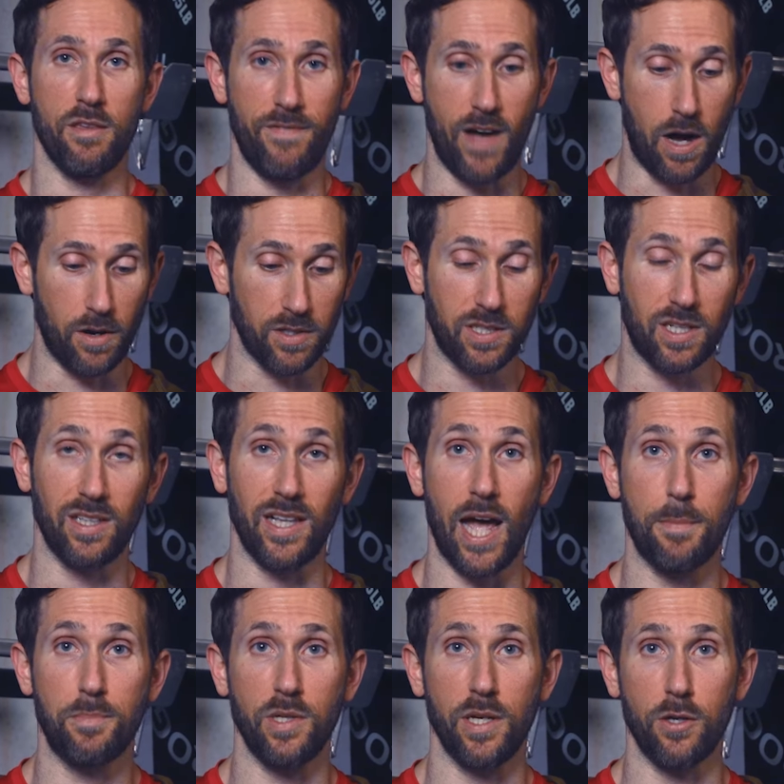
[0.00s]
valgus
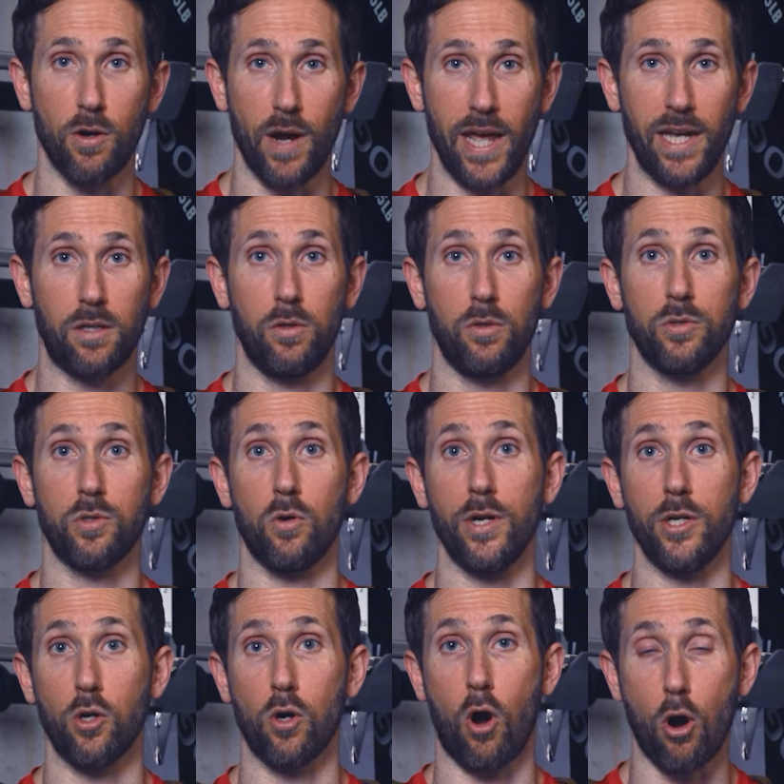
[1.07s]
collapse in your ankles or
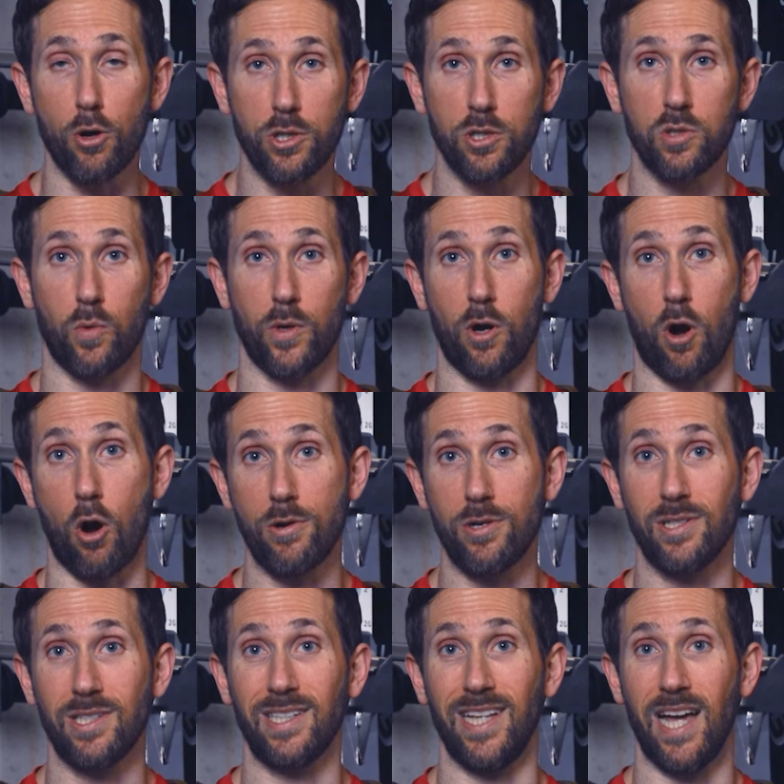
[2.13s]
in your arches, where your
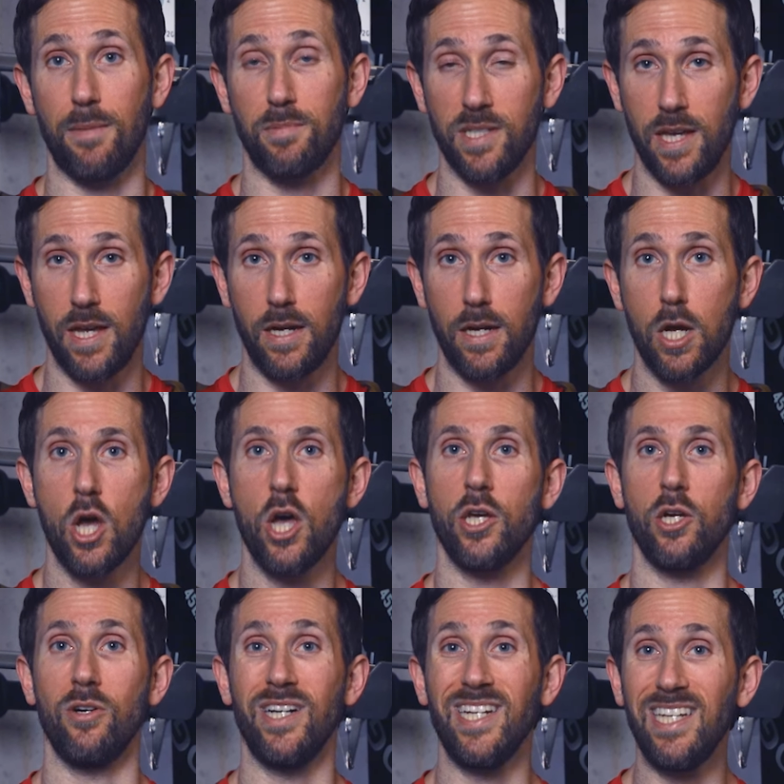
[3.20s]
arches collapse in,
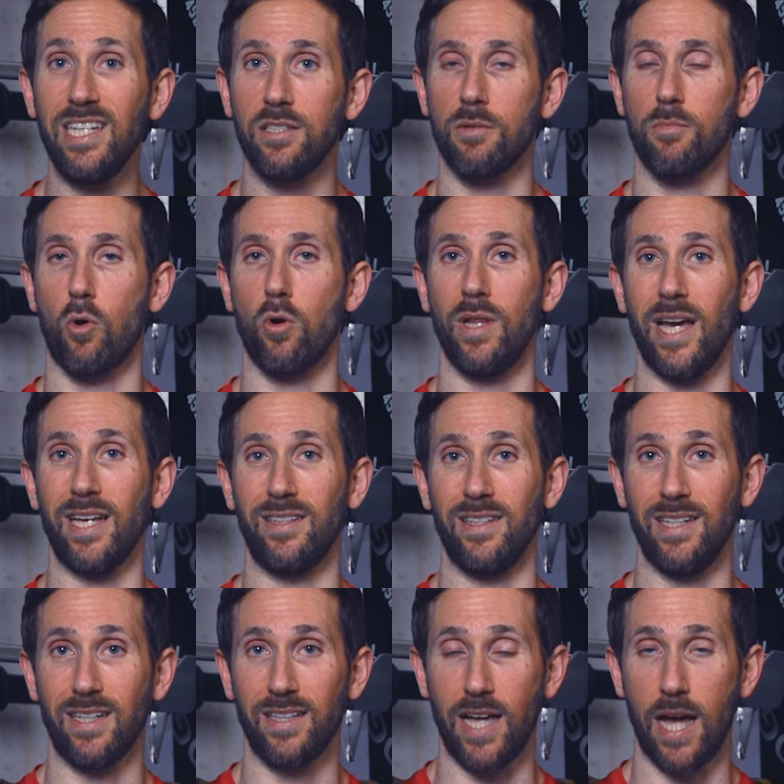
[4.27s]
your knees are more likely
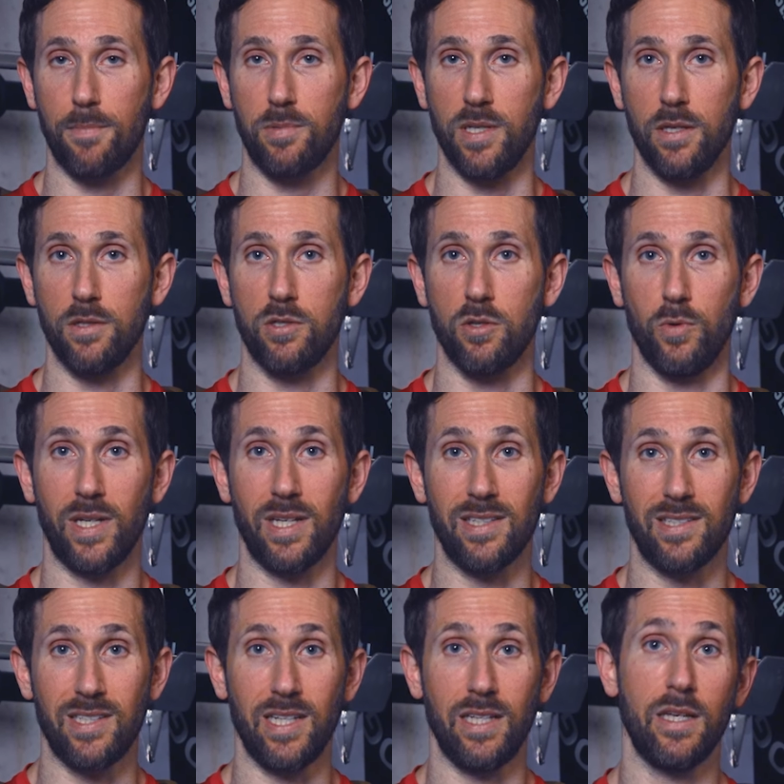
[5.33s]
to collapse in. So we can
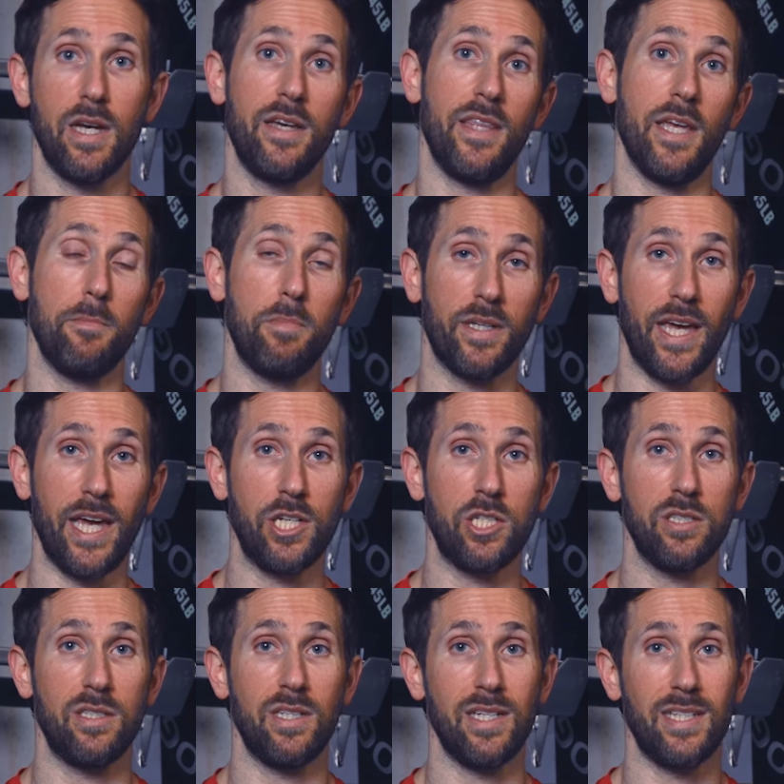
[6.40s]
see the
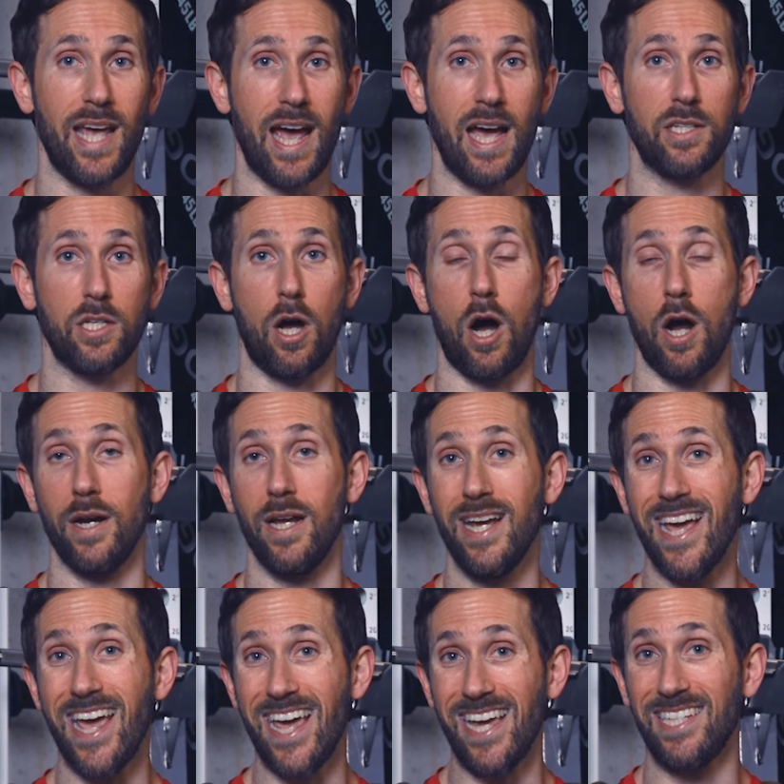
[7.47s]
implications this has on
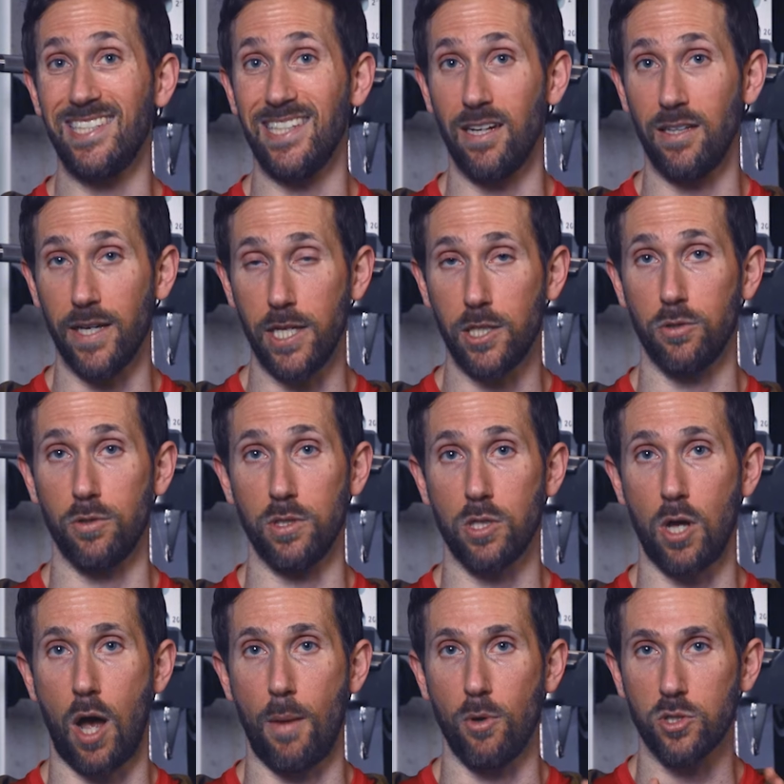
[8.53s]
ACL injuries.
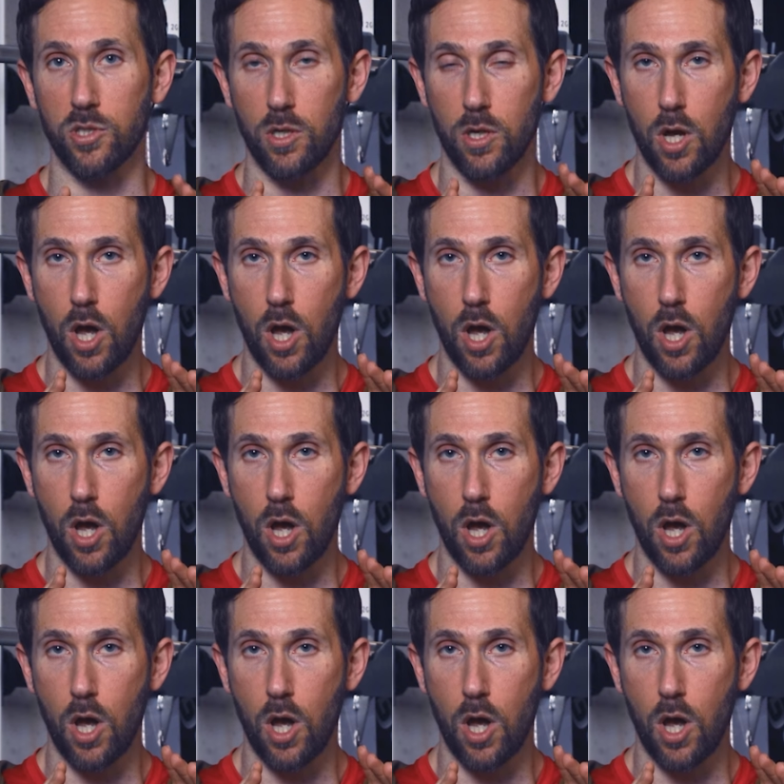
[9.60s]
Almost